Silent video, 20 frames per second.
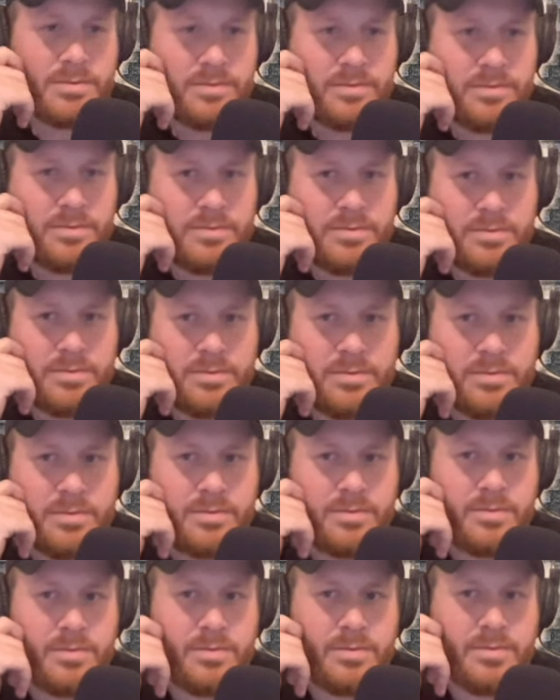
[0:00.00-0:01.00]

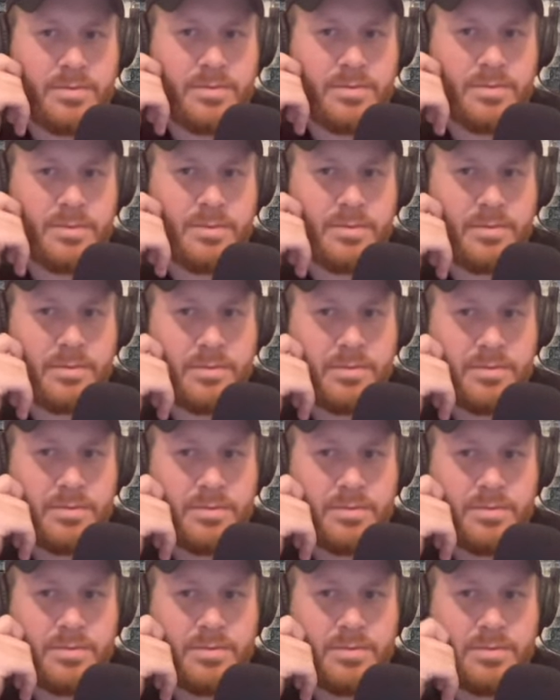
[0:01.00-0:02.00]

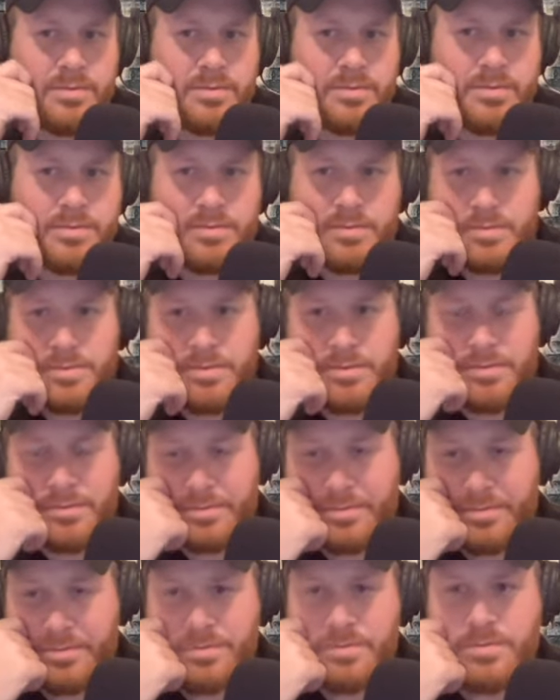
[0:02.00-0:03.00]

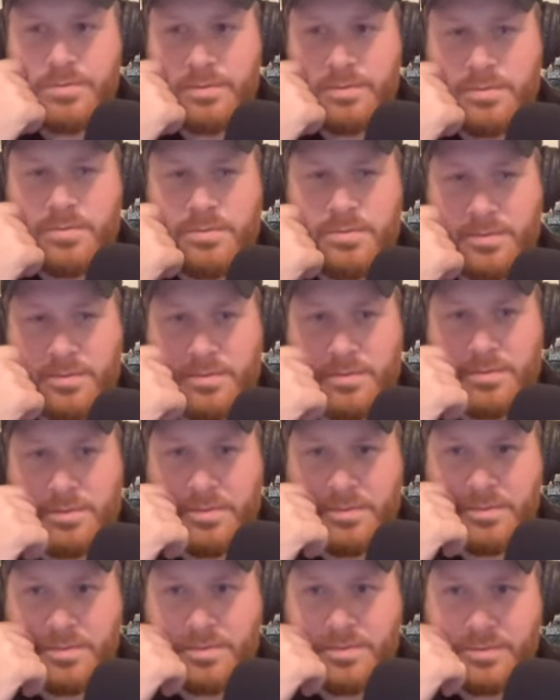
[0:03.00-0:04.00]

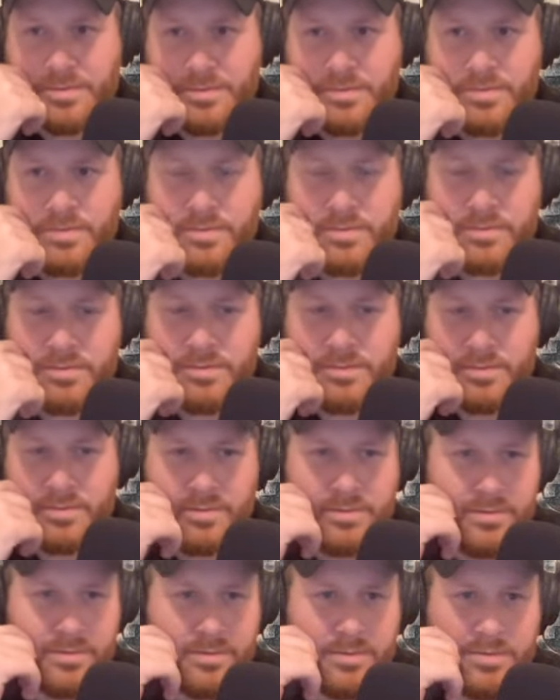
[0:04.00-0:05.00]

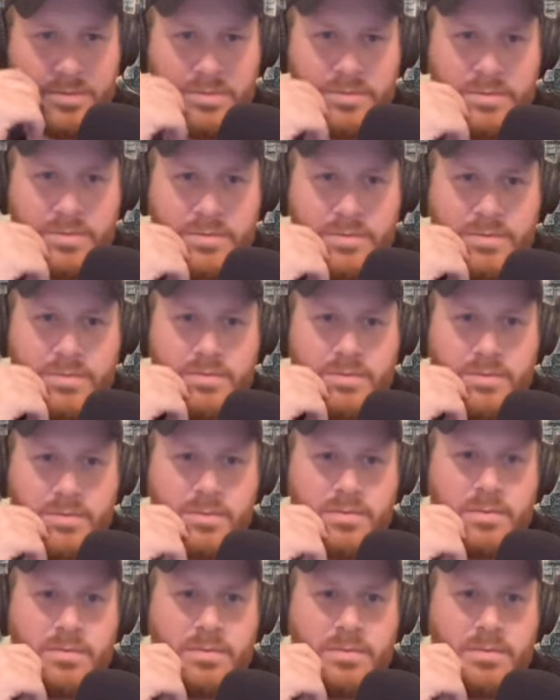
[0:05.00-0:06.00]

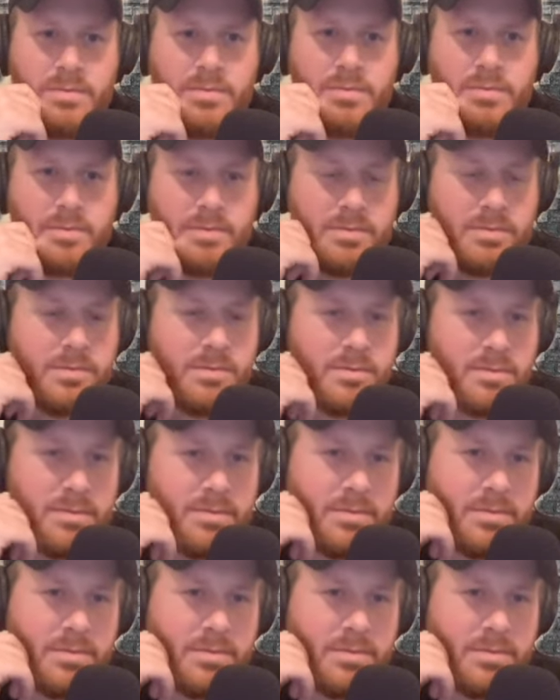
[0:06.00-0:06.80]
The person shown says nothing.